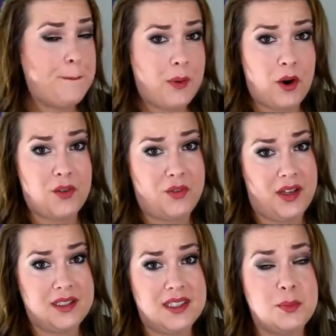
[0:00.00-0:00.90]

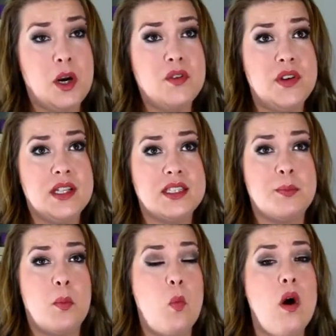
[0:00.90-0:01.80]
Perfect. It's perfect. It's
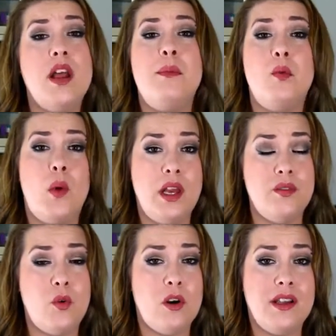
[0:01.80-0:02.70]
what I've been waiting
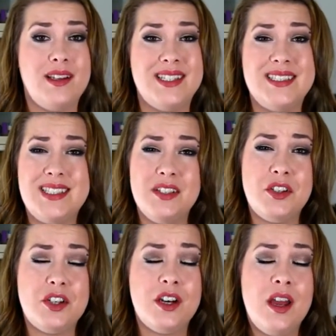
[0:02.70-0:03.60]
for in a
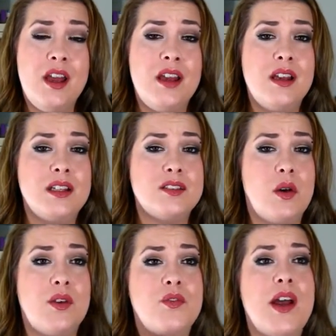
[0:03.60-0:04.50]
concealer, so
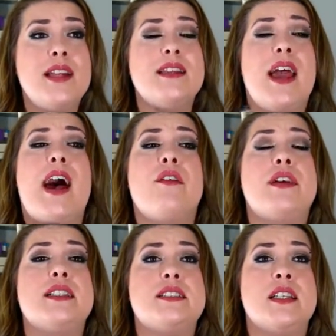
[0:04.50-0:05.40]
I finally have
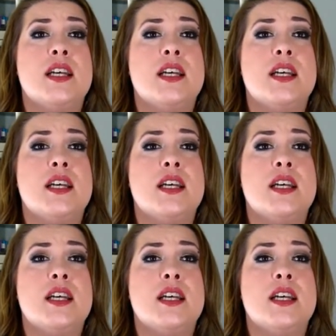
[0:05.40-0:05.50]
it.